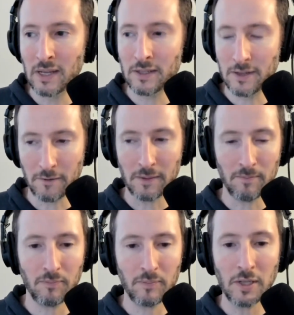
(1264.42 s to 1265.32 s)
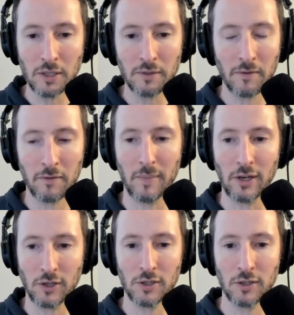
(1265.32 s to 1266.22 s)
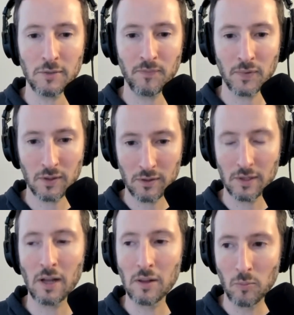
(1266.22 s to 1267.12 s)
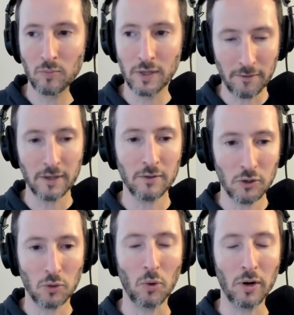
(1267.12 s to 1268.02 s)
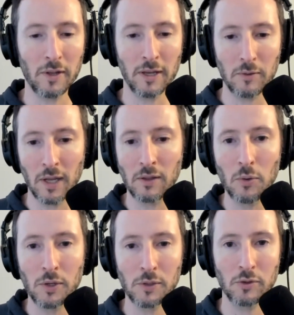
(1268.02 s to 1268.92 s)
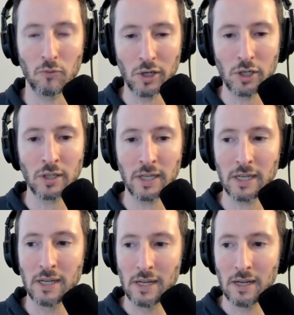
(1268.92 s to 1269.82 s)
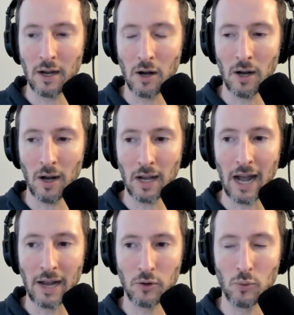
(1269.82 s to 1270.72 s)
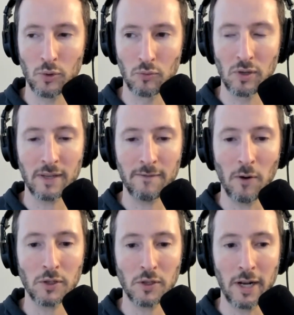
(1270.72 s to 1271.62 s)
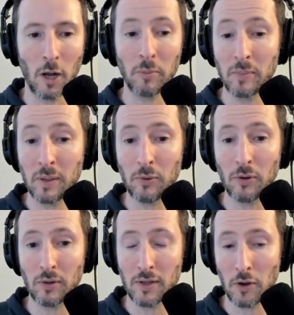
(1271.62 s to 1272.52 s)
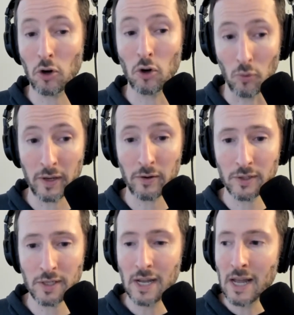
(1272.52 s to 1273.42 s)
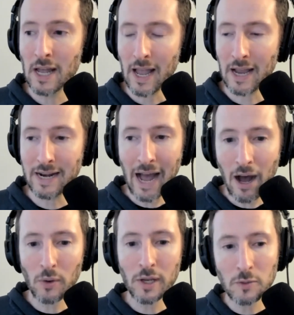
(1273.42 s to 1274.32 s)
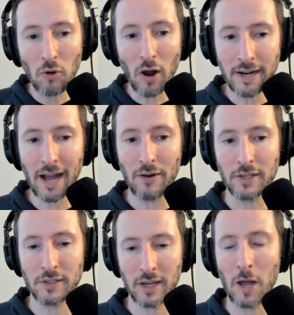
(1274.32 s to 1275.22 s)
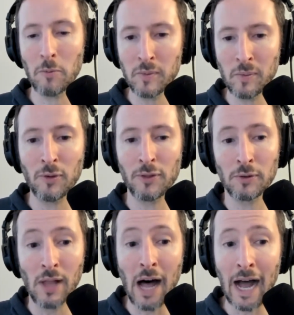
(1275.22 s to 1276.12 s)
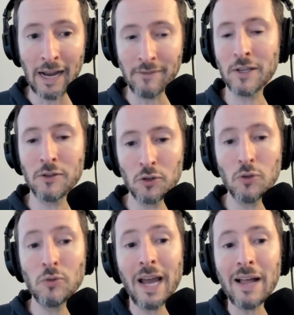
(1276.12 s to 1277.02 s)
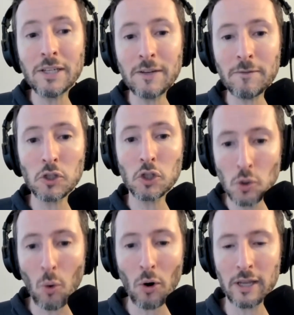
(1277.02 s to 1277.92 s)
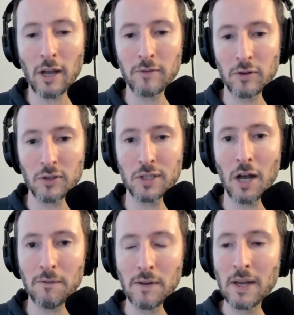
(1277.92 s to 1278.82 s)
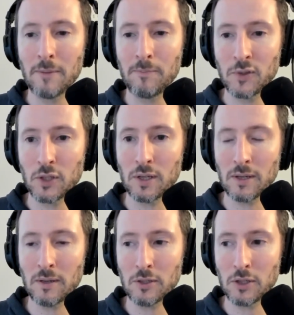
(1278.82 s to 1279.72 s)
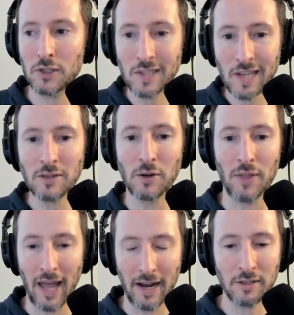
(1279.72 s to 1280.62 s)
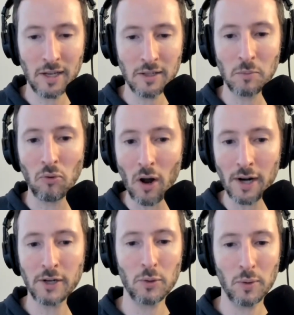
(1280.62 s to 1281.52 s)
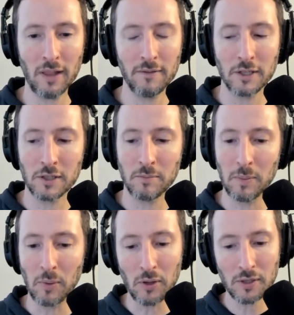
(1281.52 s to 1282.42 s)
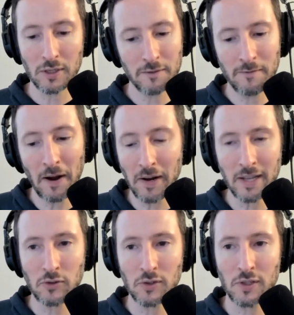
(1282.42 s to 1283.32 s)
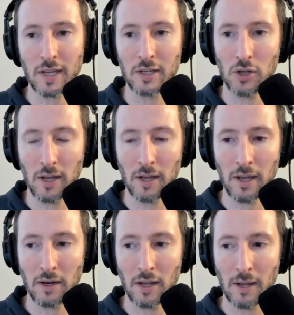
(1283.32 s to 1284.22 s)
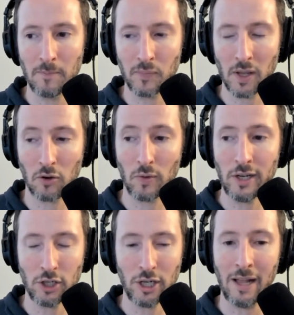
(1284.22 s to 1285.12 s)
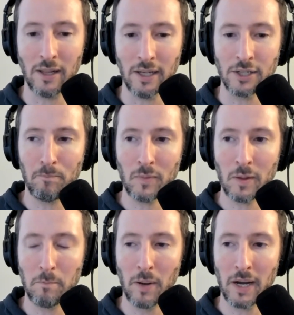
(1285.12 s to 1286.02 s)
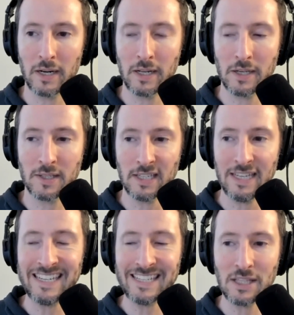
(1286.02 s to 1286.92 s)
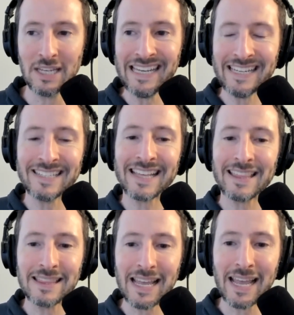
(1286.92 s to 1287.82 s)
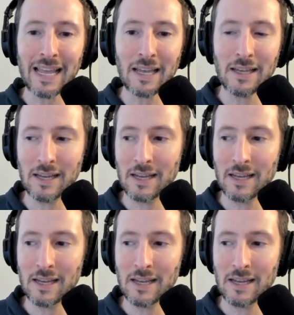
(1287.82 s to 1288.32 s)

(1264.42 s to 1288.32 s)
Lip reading: different pieces of information to tell a different story. Or like Lewis was originally a guy who was really focused on helping people in their careers. And now he's broadened out and he's like helping people in their lives. And so you tell a different story of yourself to signal that and to broaden your relevance to people. It's a very interesting and great challenge, but it is the thing.